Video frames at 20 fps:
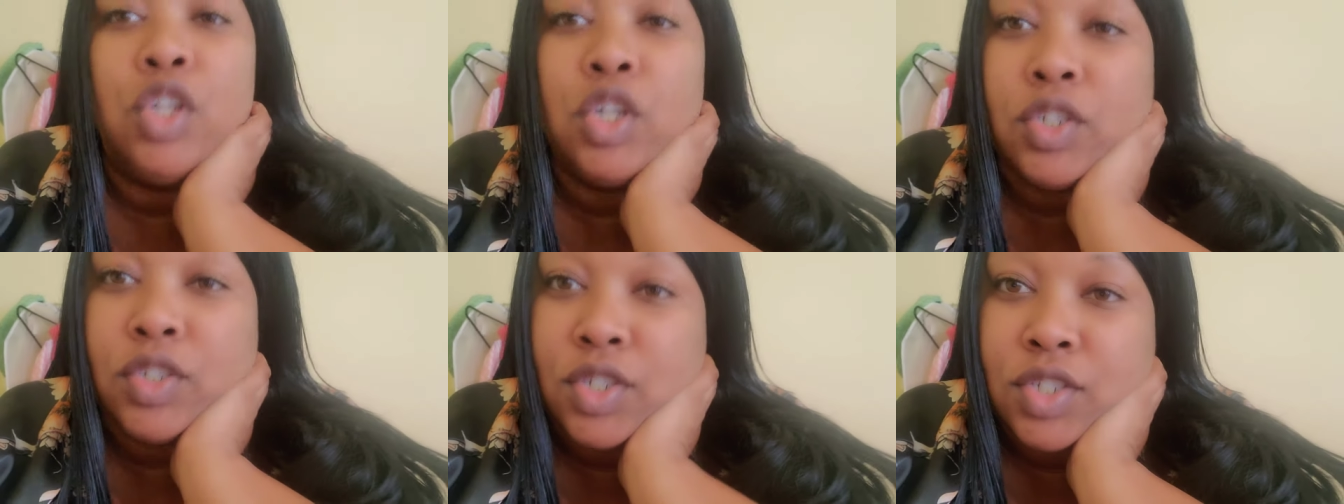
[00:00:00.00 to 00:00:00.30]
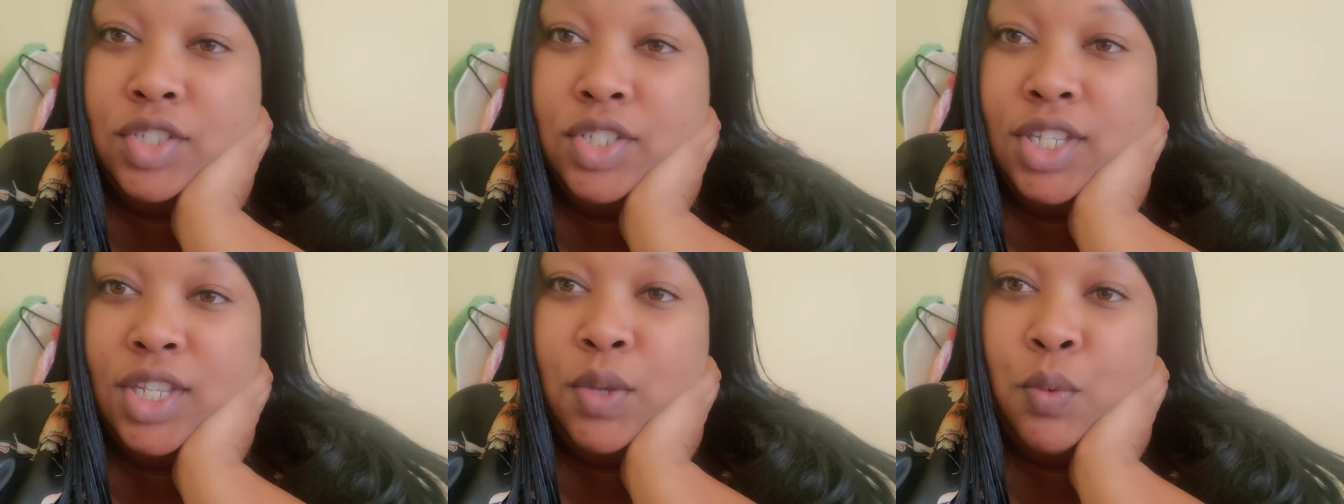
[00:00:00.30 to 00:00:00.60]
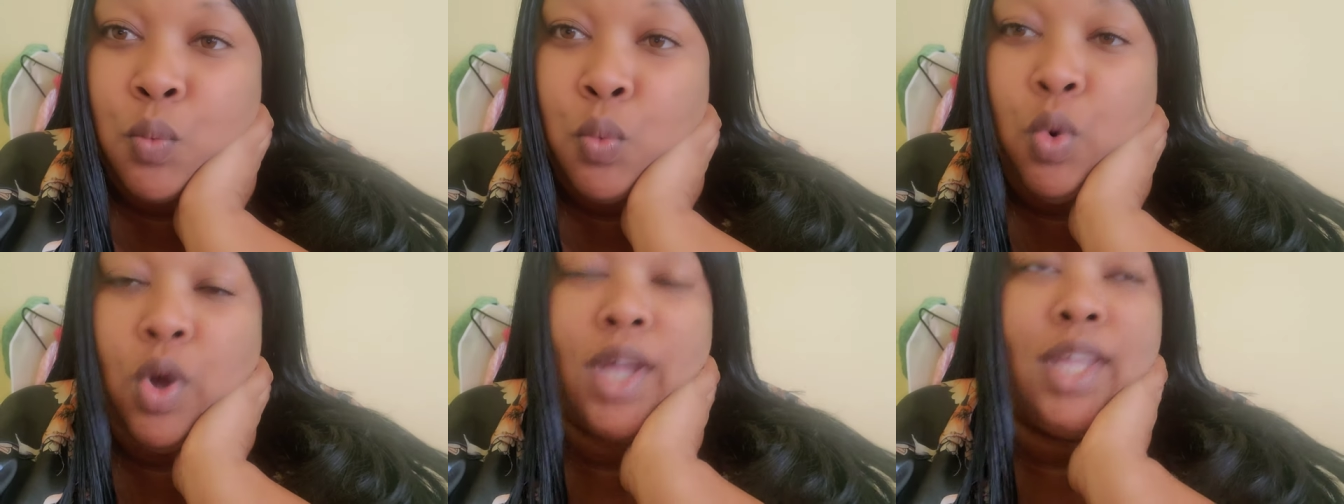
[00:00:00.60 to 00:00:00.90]
look to
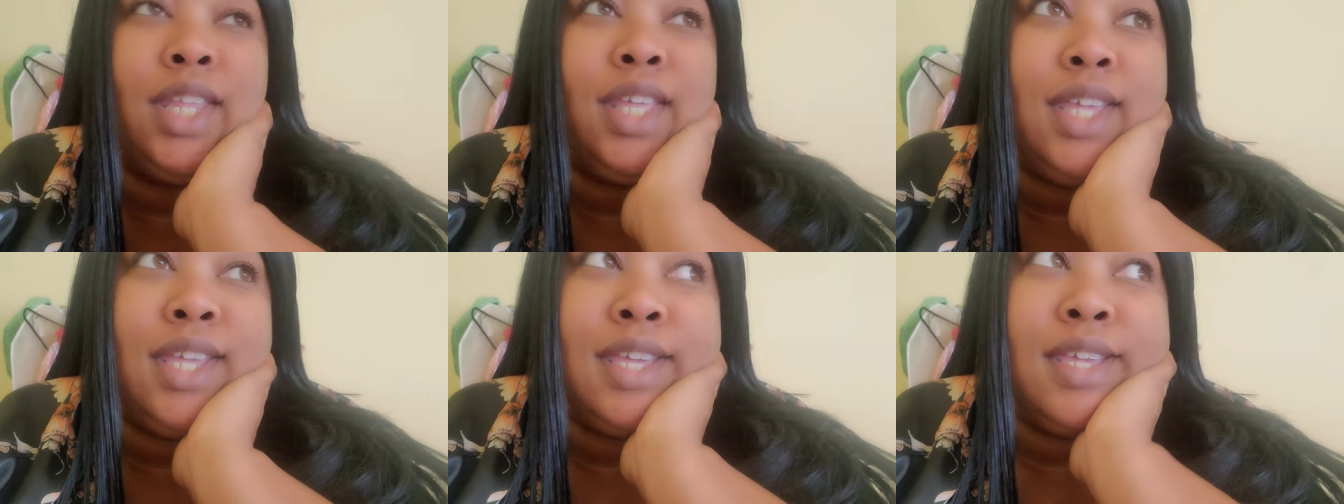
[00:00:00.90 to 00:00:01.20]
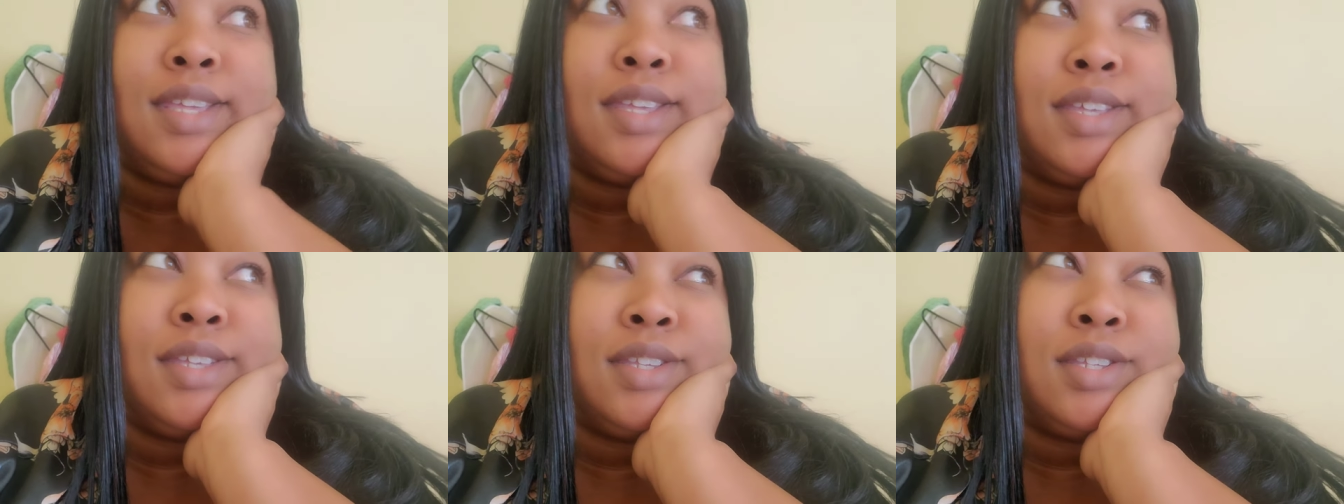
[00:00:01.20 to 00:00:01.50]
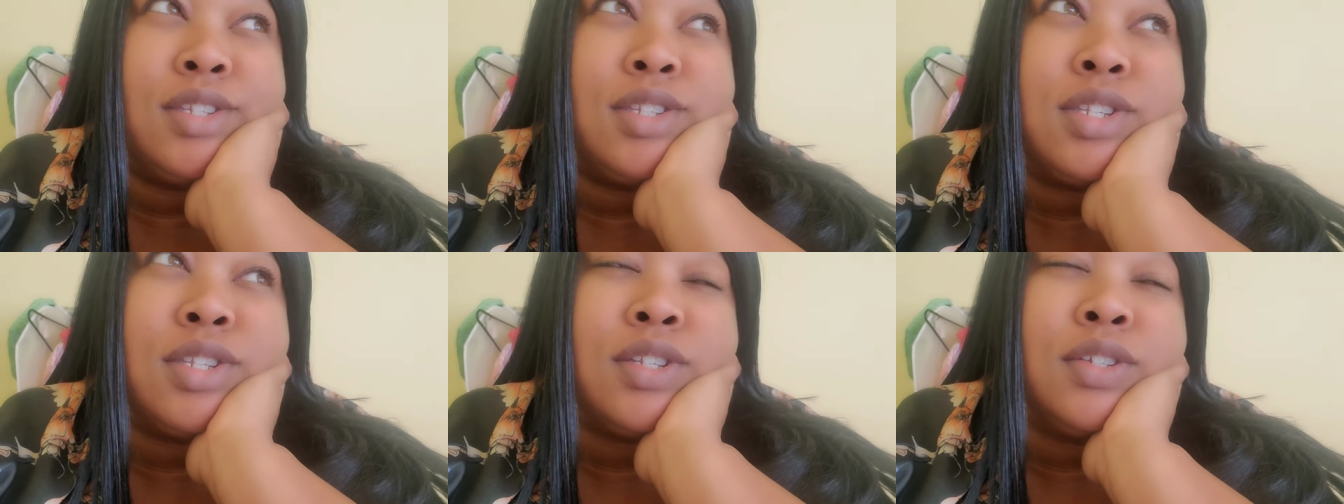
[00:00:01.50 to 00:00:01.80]
see what
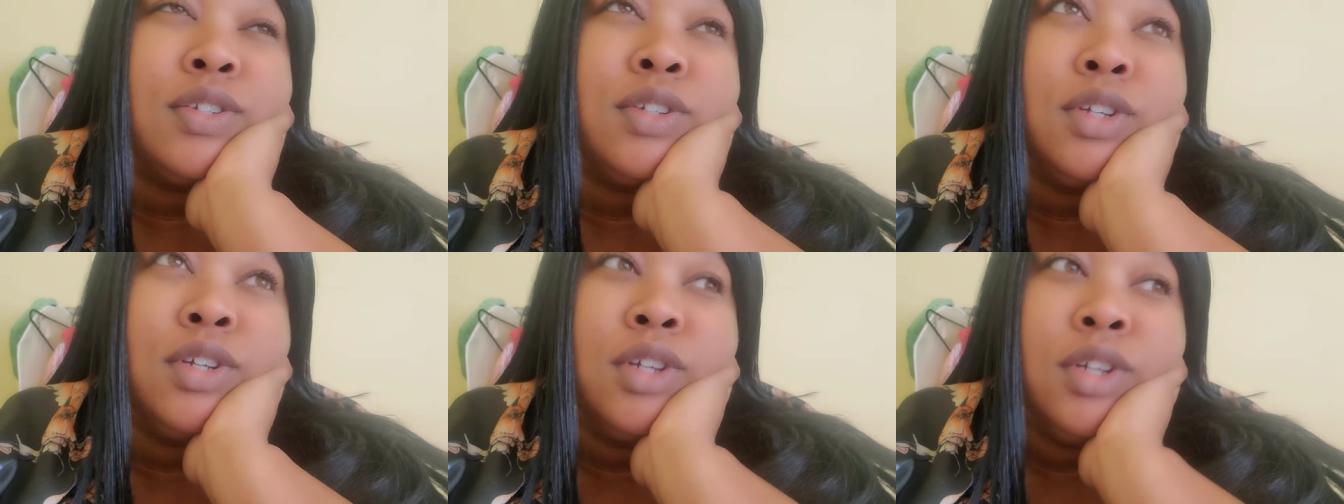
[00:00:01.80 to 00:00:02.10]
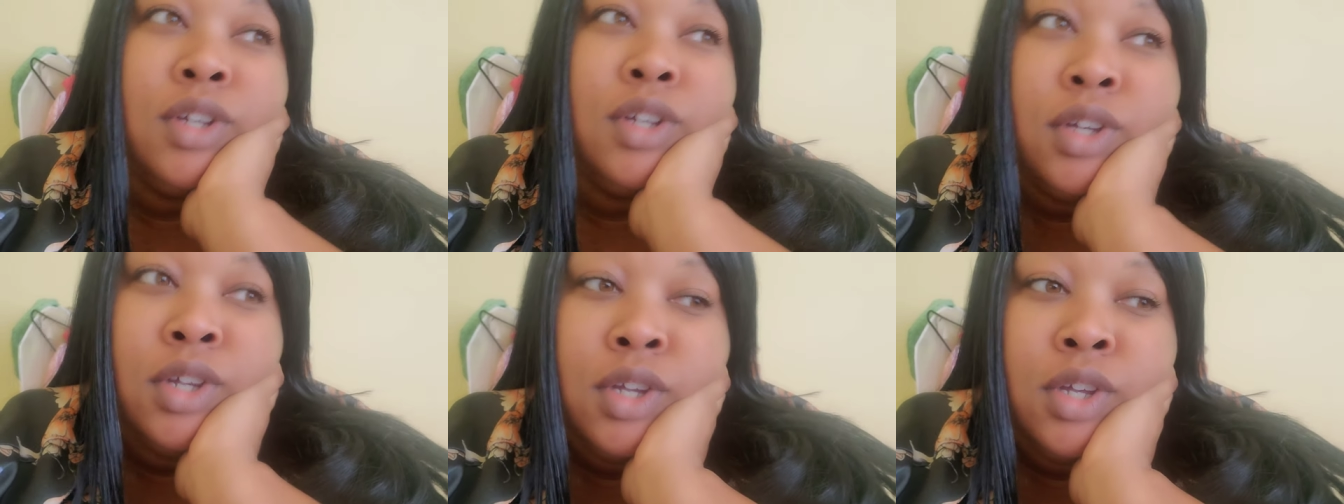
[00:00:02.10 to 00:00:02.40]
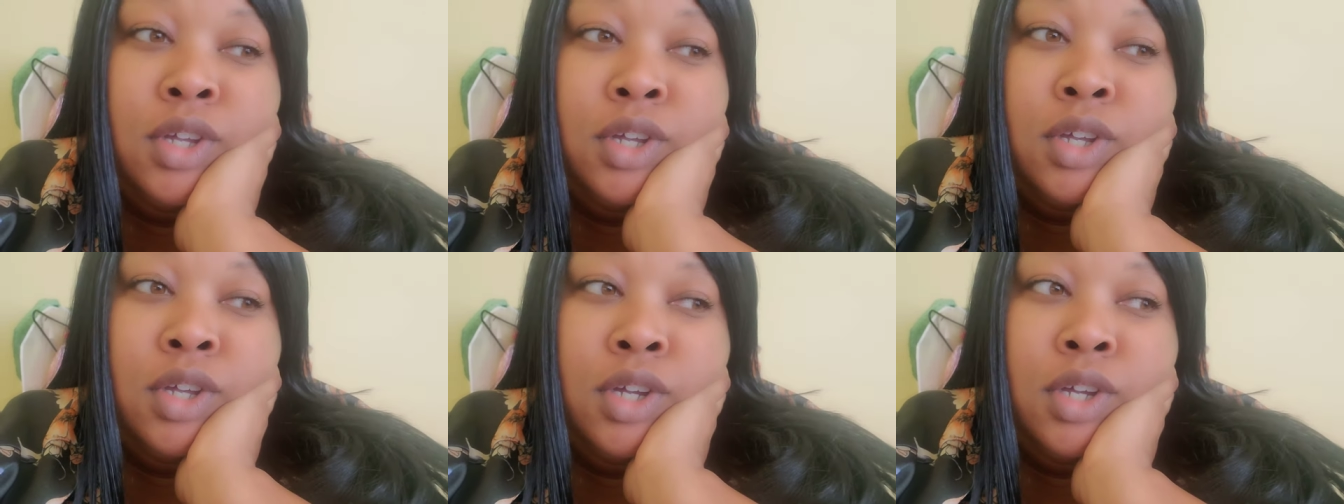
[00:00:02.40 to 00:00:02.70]
is
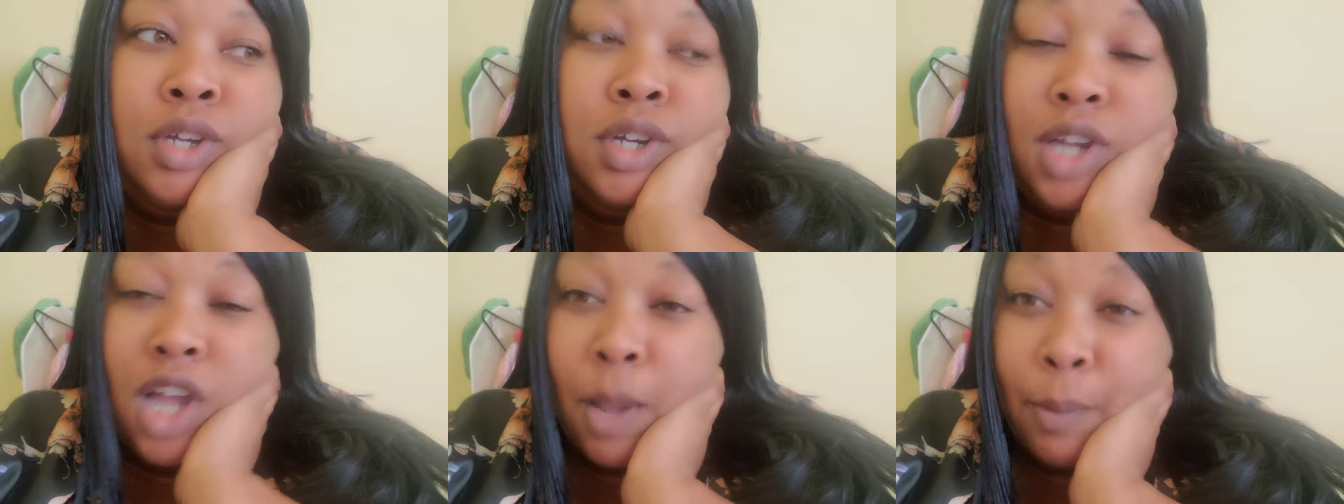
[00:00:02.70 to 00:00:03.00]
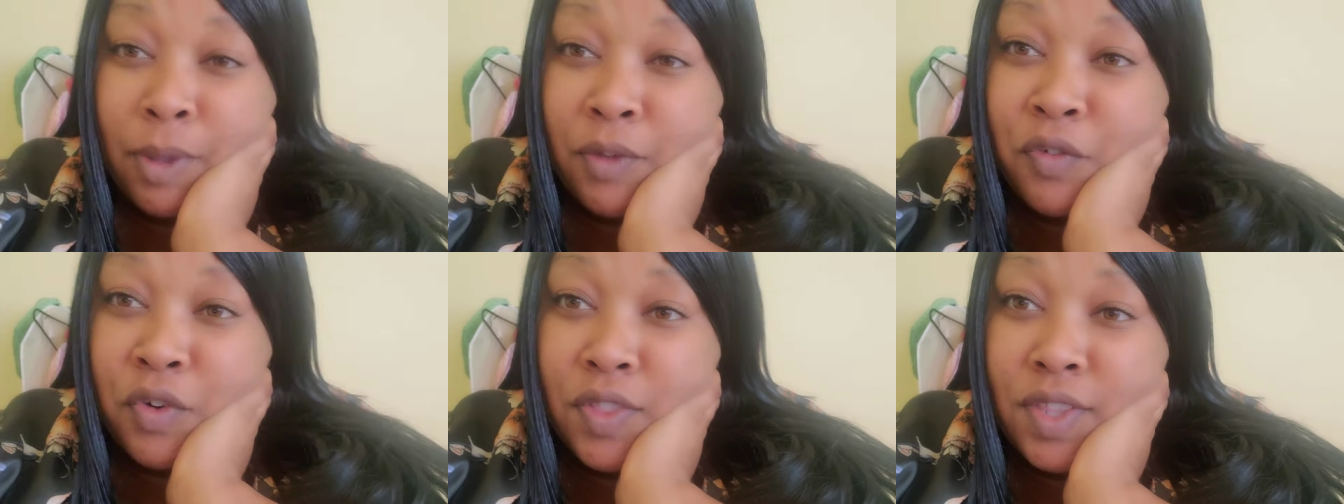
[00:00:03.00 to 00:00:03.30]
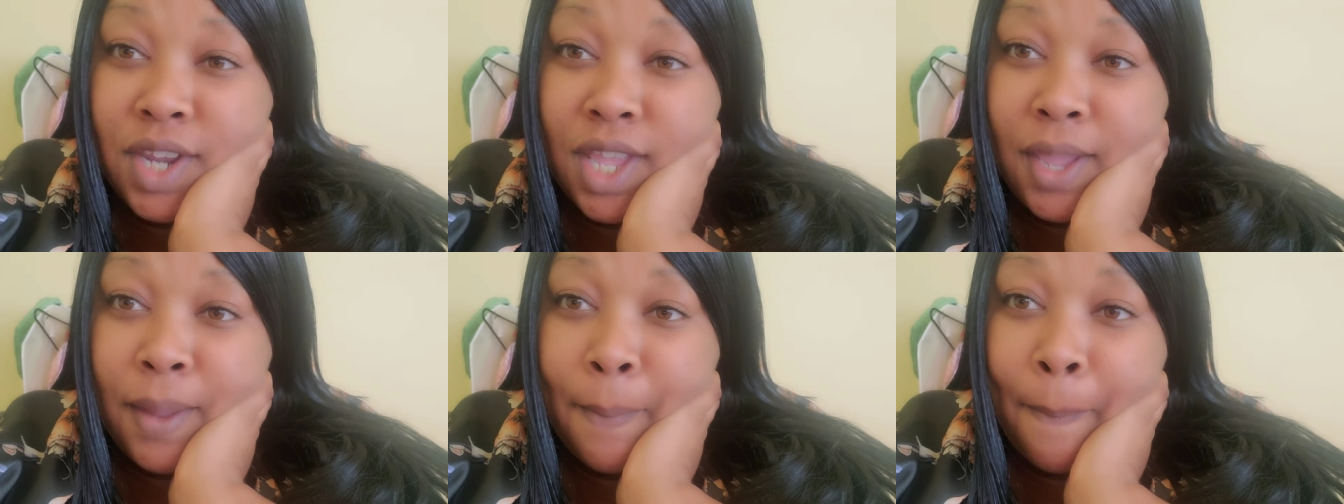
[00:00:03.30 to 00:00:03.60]
coming for
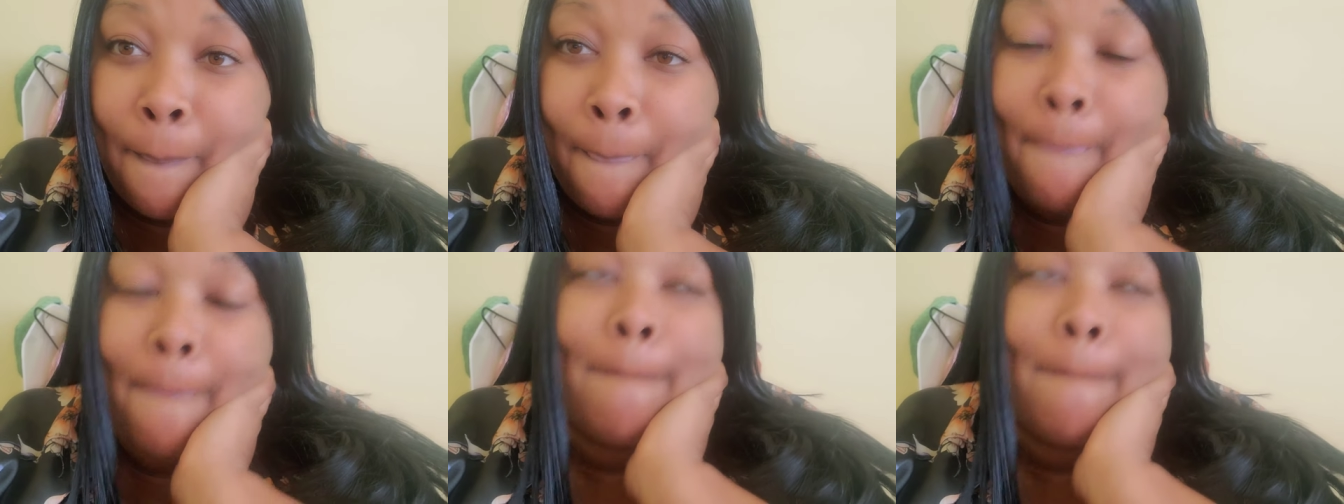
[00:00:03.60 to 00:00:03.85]
the day.